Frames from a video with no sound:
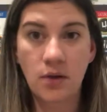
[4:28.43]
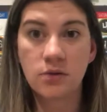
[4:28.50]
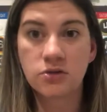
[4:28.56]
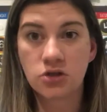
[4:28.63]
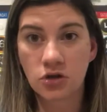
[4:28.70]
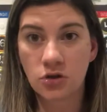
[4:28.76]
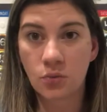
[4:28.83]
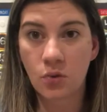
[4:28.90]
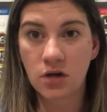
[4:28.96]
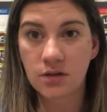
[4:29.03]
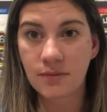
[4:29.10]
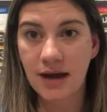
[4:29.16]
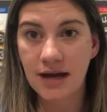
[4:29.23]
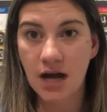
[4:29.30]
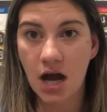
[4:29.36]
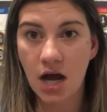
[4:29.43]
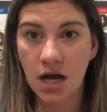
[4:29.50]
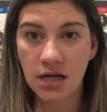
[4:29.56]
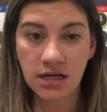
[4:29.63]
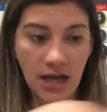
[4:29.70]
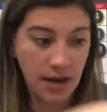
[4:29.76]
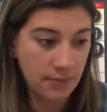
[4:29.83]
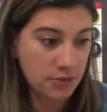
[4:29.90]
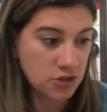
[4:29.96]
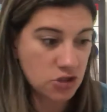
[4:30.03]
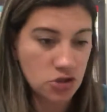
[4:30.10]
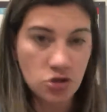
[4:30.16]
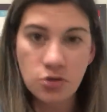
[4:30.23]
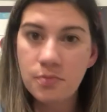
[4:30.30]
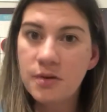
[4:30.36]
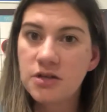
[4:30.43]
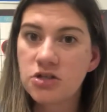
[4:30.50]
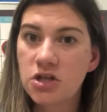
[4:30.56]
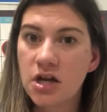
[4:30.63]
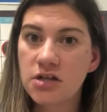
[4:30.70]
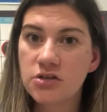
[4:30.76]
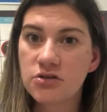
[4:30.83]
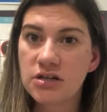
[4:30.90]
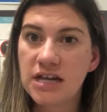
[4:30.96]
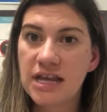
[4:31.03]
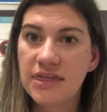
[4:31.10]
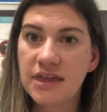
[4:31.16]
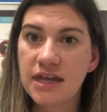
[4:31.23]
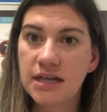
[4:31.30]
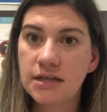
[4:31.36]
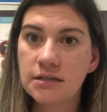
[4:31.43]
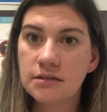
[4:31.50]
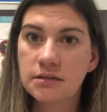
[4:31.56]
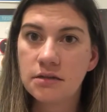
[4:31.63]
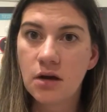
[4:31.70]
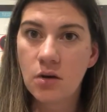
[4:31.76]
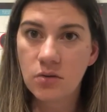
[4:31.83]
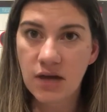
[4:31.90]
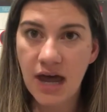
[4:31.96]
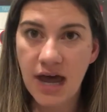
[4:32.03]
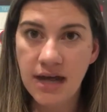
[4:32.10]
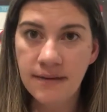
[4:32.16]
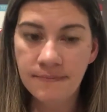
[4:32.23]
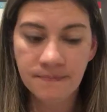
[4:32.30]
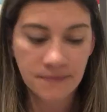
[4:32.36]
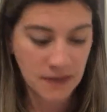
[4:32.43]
turn the water back on and put your toothbrush underneath it, okay?